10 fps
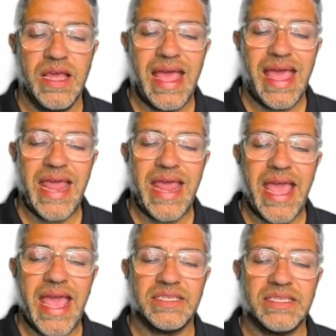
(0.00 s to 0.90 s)
and
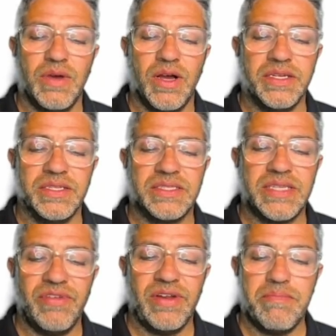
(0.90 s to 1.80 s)
x minus
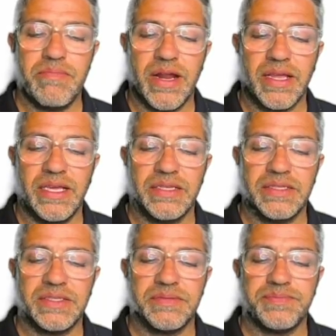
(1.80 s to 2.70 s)
7 in
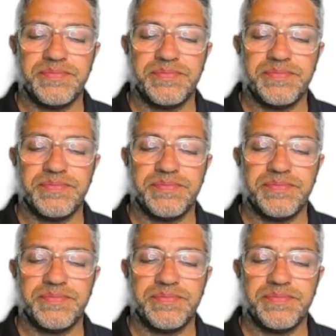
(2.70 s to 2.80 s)
brackets.